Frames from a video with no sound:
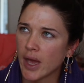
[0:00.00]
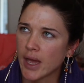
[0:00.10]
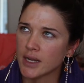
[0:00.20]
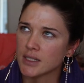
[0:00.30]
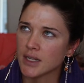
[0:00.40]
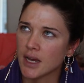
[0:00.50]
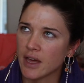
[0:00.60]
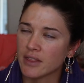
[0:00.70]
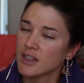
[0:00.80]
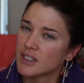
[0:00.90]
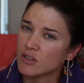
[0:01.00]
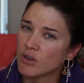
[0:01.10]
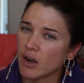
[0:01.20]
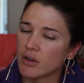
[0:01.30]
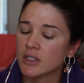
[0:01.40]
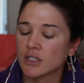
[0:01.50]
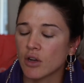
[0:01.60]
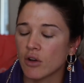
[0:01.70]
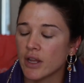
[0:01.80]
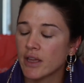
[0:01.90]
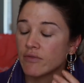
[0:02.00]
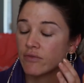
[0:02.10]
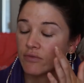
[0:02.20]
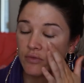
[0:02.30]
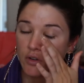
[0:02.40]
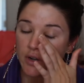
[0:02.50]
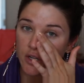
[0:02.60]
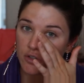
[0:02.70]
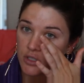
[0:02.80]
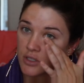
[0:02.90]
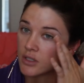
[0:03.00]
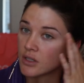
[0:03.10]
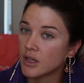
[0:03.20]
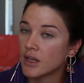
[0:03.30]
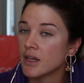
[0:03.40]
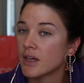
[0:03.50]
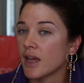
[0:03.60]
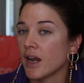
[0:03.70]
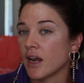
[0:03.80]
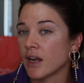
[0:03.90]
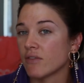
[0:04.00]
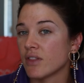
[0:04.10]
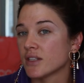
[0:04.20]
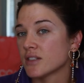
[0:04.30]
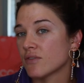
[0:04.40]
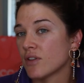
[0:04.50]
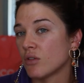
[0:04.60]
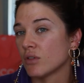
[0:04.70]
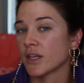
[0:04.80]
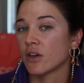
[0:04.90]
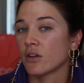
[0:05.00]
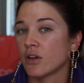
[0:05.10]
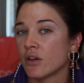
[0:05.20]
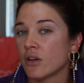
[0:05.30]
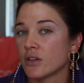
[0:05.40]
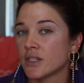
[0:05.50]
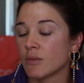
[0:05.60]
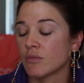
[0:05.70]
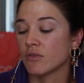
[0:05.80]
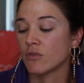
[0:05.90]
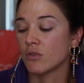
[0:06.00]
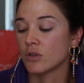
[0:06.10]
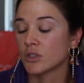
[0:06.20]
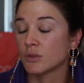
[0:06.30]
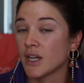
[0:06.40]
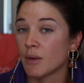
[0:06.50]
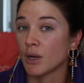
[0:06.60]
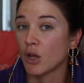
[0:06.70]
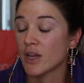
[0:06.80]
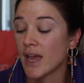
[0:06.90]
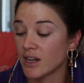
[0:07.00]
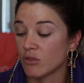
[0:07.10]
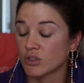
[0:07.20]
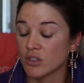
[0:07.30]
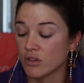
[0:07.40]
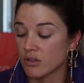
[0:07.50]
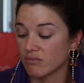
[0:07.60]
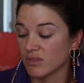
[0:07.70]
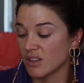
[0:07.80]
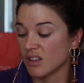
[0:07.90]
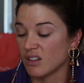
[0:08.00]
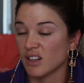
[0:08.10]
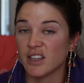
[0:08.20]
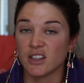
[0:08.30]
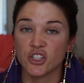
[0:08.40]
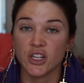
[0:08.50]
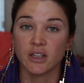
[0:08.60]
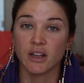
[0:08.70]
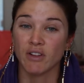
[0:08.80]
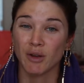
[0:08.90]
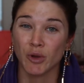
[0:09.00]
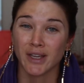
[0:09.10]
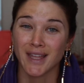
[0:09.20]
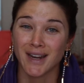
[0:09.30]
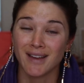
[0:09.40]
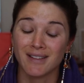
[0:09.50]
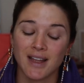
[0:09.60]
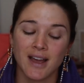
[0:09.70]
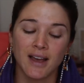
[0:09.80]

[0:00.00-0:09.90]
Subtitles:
And I think it's still current, so if you're interested in any of their stuff, I'll link her code down below, and also the link and shit if I work that out.